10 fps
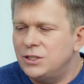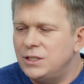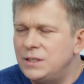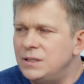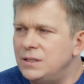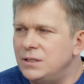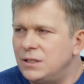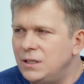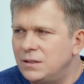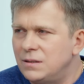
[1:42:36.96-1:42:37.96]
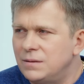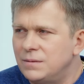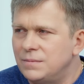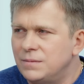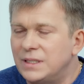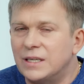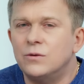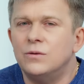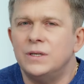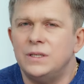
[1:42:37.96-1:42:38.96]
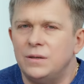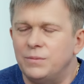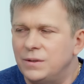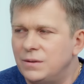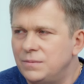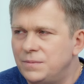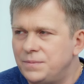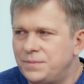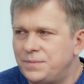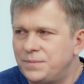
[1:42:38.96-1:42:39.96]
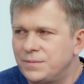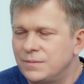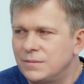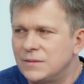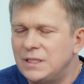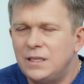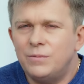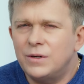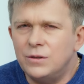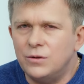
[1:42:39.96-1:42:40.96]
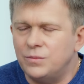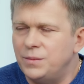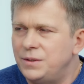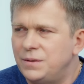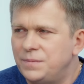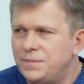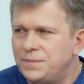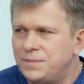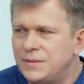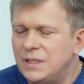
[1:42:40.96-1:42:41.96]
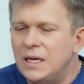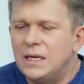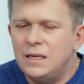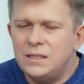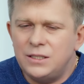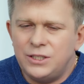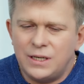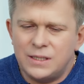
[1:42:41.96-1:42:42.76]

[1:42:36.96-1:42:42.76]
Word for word: the last 6,000 years, such a thing didn't happen and couldn't happen. And